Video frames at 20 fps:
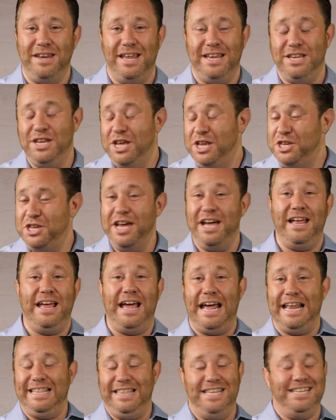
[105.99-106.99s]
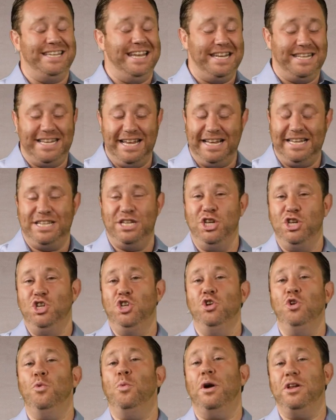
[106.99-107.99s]
And, and yeah, and listen, to, to
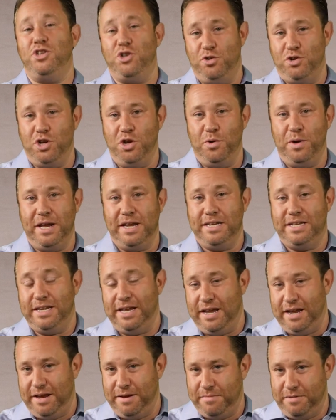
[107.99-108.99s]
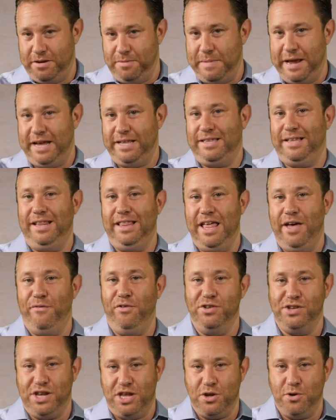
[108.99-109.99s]
do what you're doing, to to make it to the
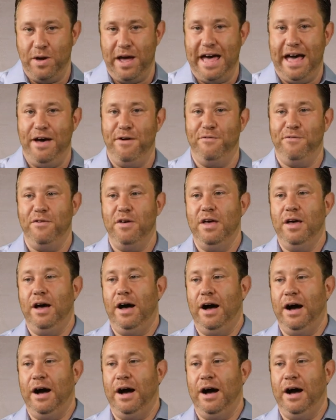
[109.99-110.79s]
levels that you have,